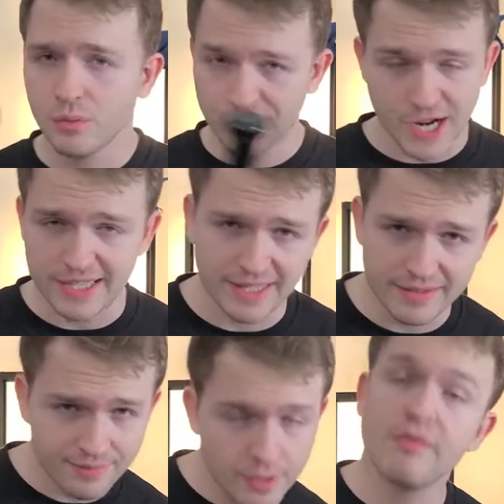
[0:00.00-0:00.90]
which I
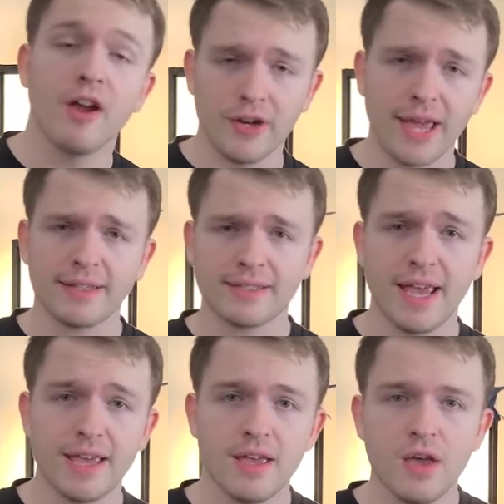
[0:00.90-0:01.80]
did the very next
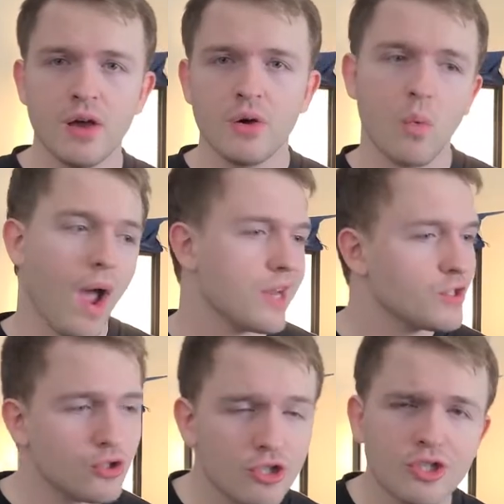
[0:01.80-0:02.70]
day, why
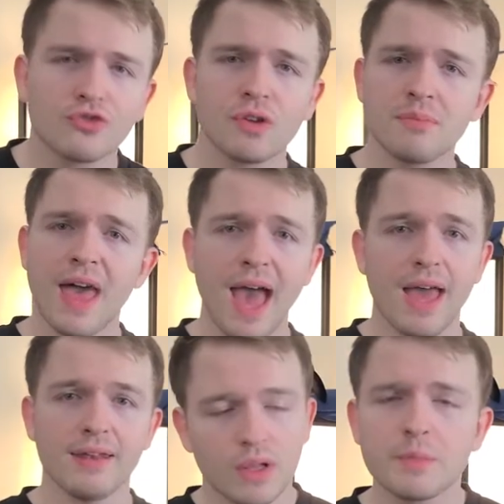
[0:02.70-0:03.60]
didn't you just stream
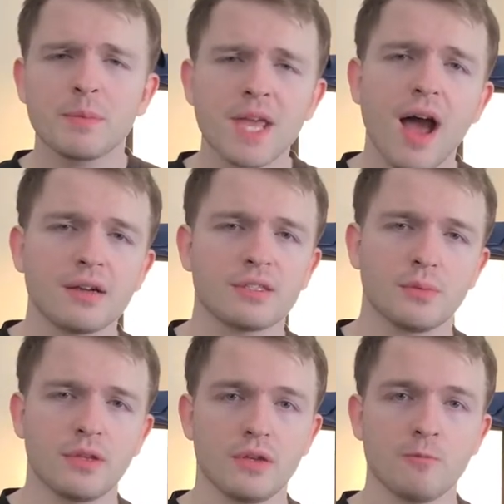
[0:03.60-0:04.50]
that? Well, I'm going to be honest
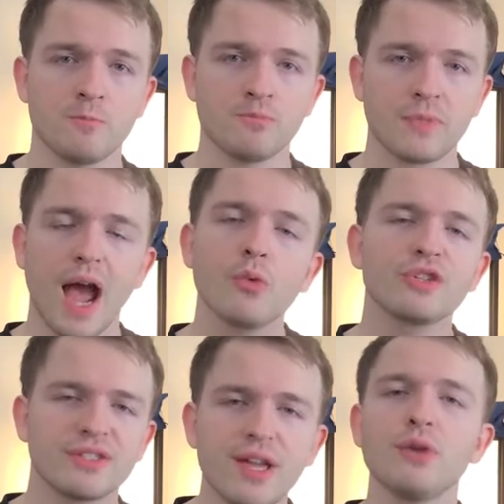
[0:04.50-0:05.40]
with you. I
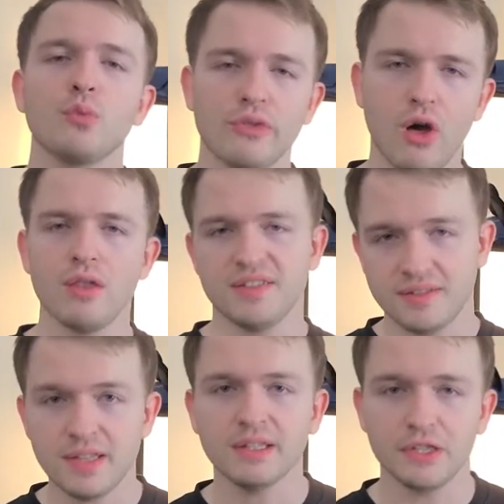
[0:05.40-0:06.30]
was done with all this
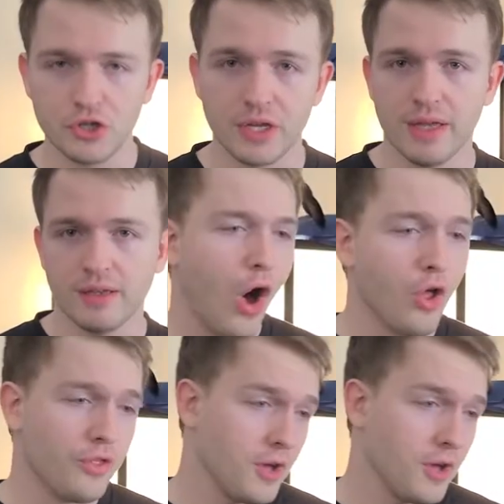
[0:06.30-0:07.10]
silly shit. All